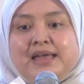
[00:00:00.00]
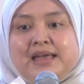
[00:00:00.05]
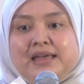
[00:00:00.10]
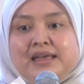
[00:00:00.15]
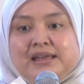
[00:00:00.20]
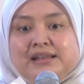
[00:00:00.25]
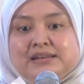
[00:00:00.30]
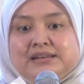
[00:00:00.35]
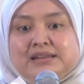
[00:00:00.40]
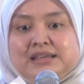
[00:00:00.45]

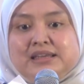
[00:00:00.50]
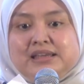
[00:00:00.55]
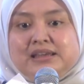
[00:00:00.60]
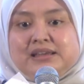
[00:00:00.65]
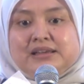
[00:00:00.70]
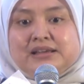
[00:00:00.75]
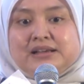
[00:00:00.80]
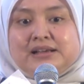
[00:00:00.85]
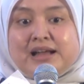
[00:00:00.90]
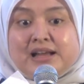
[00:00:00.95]
And
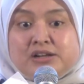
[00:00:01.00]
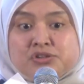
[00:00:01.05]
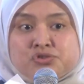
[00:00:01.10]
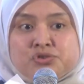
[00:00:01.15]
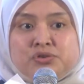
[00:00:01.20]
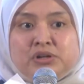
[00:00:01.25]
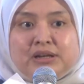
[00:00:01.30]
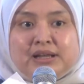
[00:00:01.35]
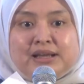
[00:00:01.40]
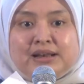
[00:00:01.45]
the
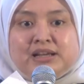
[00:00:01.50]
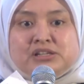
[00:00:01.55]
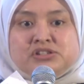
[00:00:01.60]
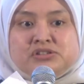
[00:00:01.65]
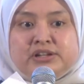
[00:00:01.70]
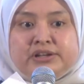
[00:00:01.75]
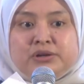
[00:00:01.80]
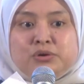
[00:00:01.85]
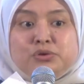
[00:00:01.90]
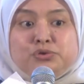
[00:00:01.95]
country that
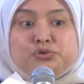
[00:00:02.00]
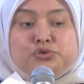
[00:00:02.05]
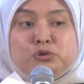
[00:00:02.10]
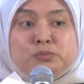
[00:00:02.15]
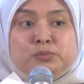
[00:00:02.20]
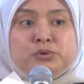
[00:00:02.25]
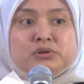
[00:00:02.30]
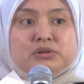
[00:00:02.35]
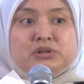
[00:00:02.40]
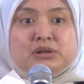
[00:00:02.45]
actually
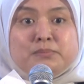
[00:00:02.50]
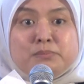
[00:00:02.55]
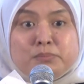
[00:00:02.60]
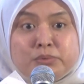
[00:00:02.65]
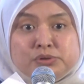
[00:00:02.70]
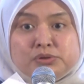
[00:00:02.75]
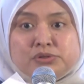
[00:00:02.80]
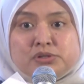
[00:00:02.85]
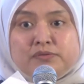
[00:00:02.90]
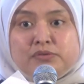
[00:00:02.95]
contribute the
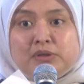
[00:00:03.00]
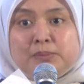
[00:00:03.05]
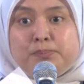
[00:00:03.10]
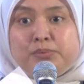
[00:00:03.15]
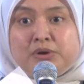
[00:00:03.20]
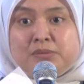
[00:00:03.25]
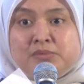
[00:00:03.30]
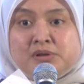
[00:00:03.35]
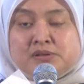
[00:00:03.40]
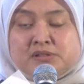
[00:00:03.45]
most of the
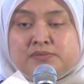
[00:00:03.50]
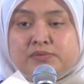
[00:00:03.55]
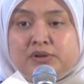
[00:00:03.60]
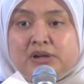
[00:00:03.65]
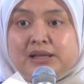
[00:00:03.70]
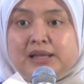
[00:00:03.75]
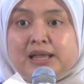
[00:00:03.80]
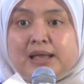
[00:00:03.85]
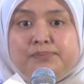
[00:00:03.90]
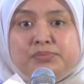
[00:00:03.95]
premiums for
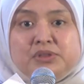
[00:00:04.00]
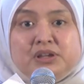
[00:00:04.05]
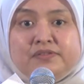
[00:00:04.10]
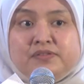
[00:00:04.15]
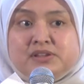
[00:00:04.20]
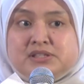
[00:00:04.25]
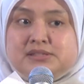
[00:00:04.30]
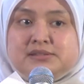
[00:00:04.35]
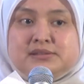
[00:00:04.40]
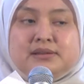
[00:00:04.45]
the
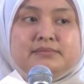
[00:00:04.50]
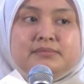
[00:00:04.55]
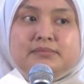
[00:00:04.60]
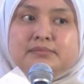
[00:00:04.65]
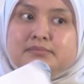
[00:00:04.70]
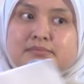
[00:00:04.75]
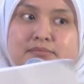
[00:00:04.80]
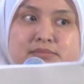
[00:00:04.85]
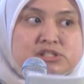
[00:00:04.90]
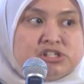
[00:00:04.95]
captive is
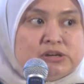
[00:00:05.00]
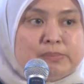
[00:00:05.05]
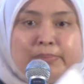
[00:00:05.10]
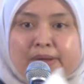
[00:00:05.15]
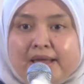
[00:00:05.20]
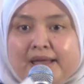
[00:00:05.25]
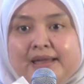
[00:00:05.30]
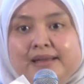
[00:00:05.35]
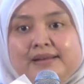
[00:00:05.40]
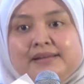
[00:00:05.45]

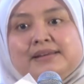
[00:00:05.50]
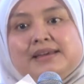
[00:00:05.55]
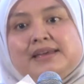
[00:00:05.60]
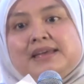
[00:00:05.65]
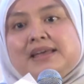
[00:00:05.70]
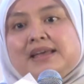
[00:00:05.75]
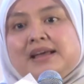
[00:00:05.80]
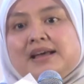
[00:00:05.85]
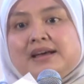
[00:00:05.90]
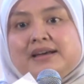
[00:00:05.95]
Japan.
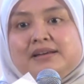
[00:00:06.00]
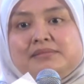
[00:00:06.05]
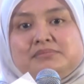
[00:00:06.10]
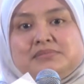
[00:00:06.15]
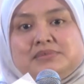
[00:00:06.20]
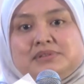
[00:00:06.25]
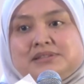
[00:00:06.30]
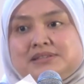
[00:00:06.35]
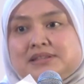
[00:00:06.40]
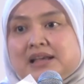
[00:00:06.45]

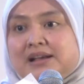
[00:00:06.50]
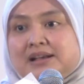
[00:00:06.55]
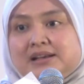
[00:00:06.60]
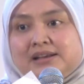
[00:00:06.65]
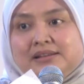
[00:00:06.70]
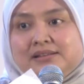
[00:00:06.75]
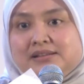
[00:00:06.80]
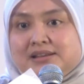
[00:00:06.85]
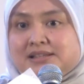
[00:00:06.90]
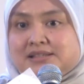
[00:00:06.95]

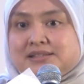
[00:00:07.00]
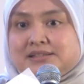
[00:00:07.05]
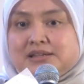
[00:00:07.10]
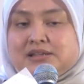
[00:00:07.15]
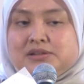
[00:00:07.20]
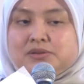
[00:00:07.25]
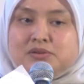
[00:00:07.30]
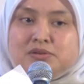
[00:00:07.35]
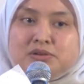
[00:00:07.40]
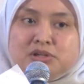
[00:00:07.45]
Second is
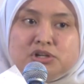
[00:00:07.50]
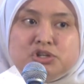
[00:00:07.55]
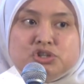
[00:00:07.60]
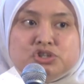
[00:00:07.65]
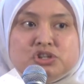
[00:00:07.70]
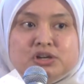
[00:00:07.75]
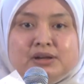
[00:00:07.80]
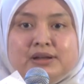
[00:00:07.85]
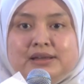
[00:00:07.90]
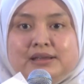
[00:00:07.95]

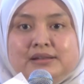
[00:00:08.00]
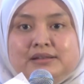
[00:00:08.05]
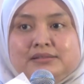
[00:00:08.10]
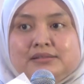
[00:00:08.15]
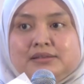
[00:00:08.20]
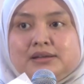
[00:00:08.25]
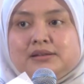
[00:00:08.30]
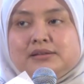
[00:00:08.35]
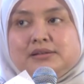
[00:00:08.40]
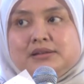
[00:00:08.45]
Indonesia, and
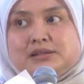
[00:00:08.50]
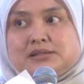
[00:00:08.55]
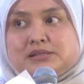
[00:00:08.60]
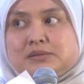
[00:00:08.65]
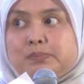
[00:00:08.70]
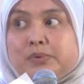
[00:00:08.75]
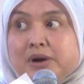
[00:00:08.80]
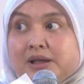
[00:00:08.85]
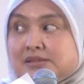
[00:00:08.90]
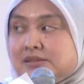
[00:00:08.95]
third is
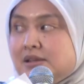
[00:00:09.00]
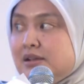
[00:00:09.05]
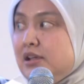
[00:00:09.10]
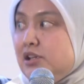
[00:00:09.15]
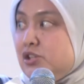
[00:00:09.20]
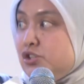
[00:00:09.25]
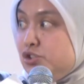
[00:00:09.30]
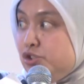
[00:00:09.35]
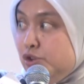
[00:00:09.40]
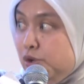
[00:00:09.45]

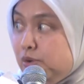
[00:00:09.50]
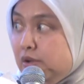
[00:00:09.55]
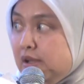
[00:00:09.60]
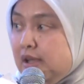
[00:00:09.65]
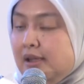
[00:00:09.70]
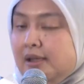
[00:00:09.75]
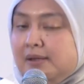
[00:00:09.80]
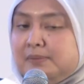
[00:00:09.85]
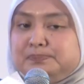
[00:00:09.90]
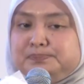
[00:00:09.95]
surprisingly is
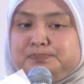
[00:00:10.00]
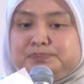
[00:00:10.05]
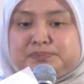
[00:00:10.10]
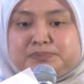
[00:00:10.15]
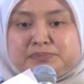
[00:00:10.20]
UK.